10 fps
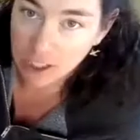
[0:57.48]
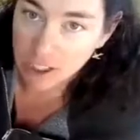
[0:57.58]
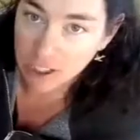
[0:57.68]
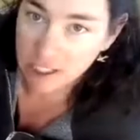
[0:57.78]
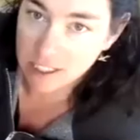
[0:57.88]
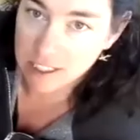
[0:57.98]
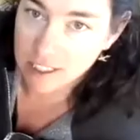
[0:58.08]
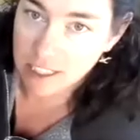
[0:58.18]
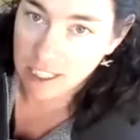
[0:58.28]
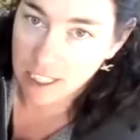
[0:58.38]
clay,
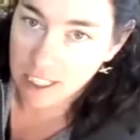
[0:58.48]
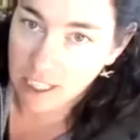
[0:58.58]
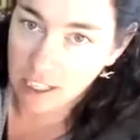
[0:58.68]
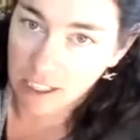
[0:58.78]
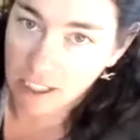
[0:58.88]
which you can see